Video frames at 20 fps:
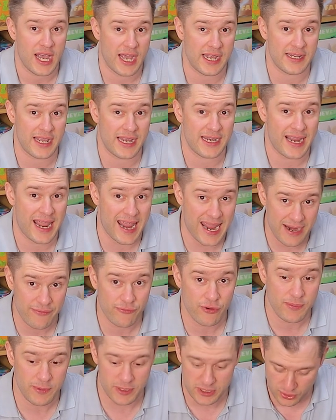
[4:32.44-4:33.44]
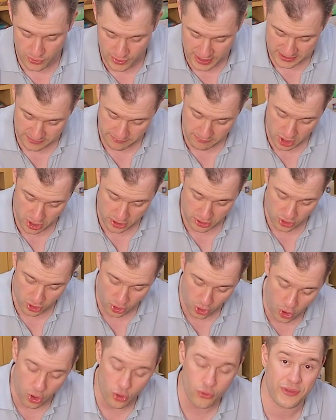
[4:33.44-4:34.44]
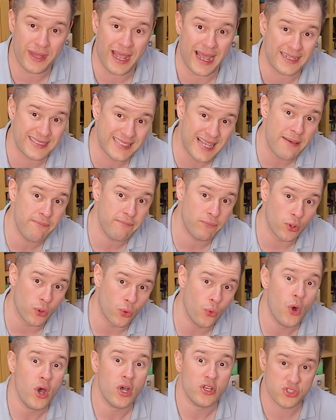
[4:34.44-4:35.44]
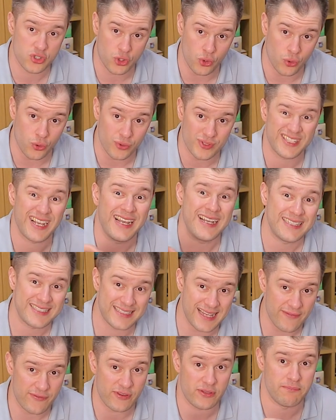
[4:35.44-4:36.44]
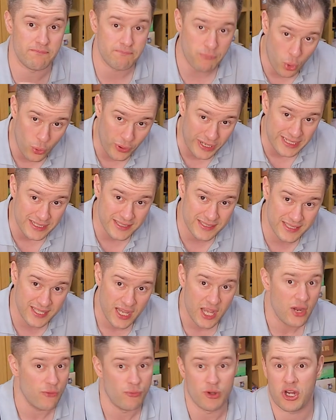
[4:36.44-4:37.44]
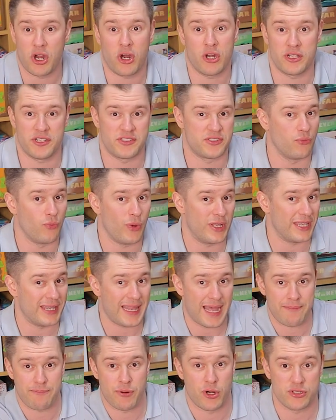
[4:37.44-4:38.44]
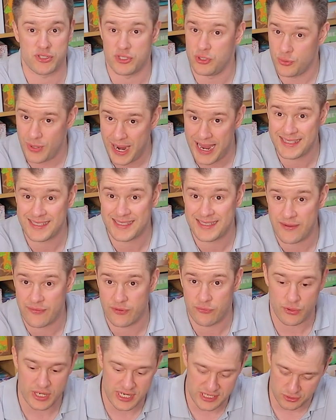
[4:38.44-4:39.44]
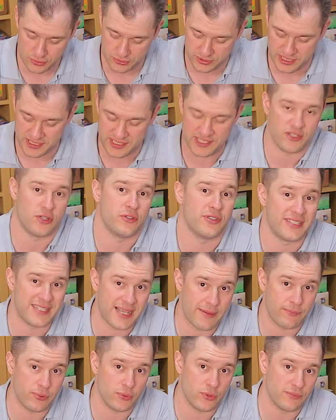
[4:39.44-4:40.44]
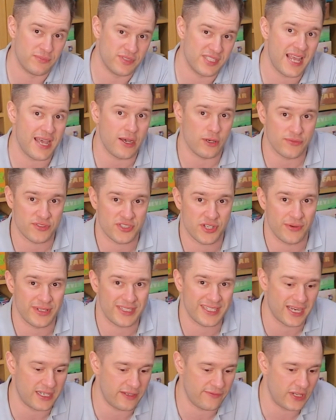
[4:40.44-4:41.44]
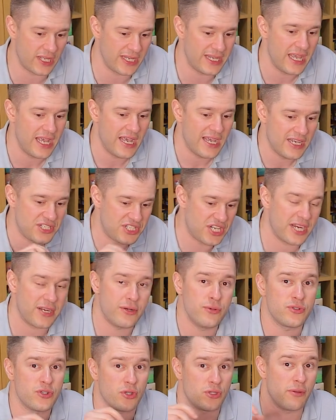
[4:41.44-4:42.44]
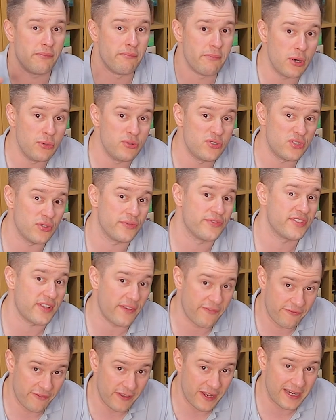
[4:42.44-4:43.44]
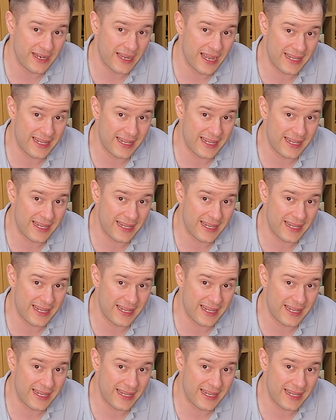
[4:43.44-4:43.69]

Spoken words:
And then everybody who has a marker on that temple scores 7 points, regardless of whether that person who has 7 resources is on the temple themselves. So it's kind of like check who's got the most of something